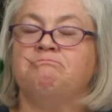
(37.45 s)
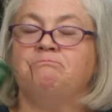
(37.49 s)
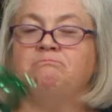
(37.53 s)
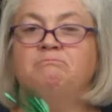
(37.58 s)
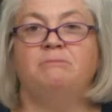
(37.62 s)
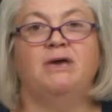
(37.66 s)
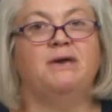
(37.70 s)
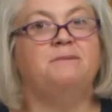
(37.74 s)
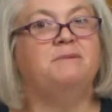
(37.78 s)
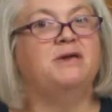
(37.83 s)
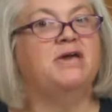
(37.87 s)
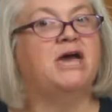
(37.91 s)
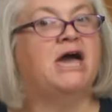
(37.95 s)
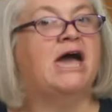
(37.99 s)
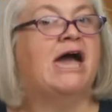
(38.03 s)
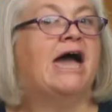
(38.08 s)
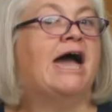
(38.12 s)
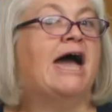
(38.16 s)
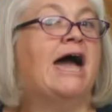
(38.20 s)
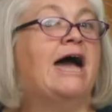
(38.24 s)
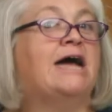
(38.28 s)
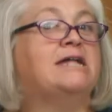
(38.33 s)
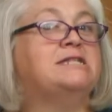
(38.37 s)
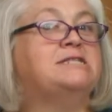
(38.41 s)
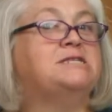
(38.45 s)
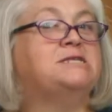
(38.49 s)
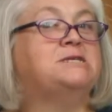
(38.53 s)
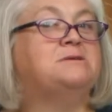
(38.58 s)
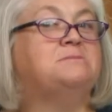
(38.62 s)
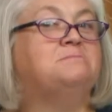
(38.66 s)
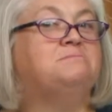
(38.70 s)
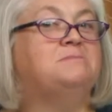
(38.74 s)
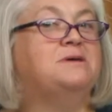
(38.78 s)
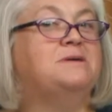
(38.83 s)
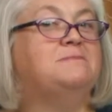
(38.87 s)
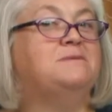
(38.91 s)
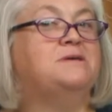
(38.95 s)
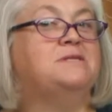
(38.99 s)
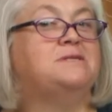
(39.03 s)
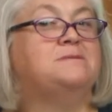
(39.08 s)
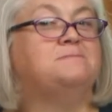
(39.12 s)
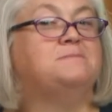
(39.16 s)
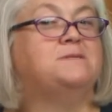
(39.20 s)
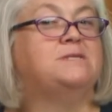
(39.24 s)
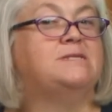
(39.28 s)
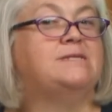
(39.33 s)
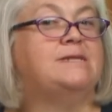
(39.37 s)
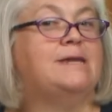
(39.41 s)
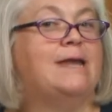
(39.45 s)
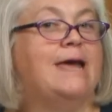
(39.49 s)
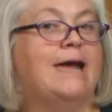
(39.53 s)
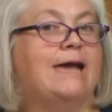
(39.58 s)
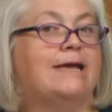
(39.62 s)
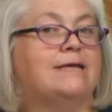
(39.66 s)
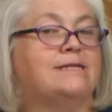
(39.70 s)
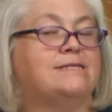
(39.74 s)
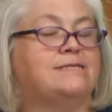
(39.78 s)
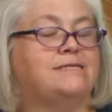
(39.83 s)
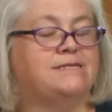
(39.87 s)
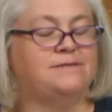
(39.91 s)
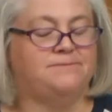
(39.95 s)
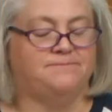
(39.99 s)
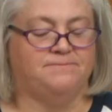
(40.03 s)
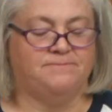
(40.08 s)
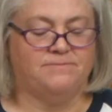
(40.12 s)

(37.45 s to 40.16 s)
Maybe a hat, maybe some snacks.